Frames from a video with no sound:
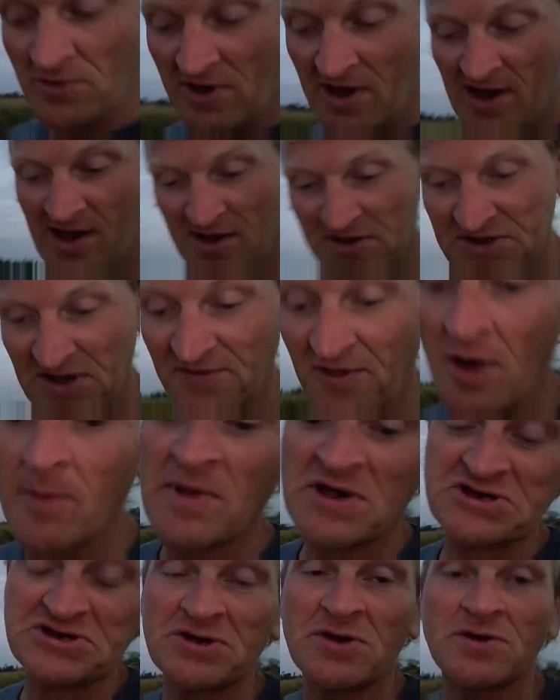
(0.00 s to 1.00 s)
guys. I thought
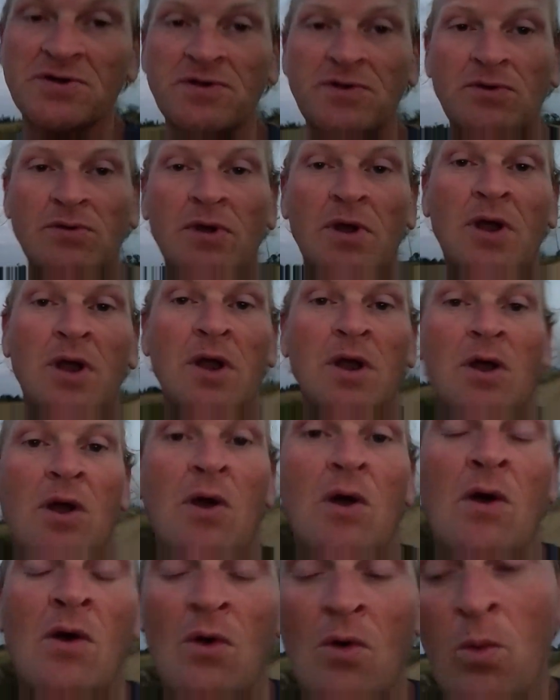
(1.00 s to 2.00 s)
about showing you
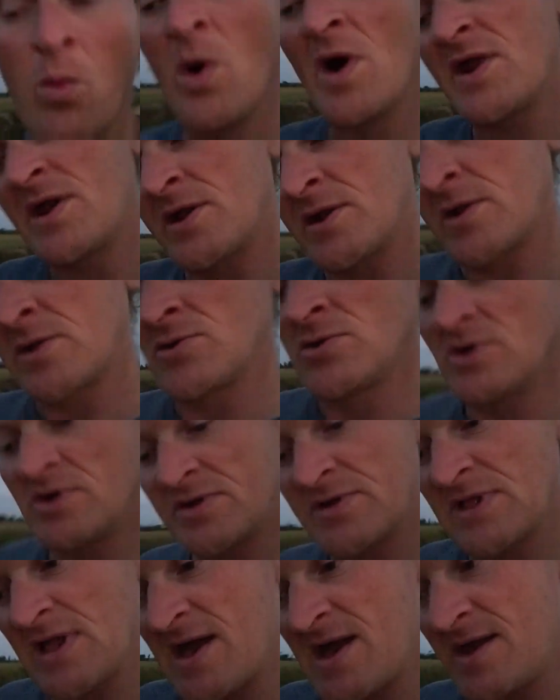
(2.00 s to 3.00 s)
what it
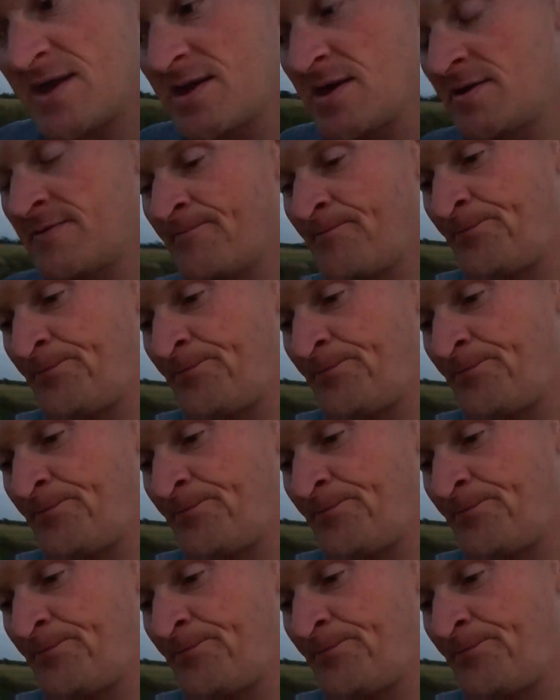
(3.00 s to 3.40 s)
looked like.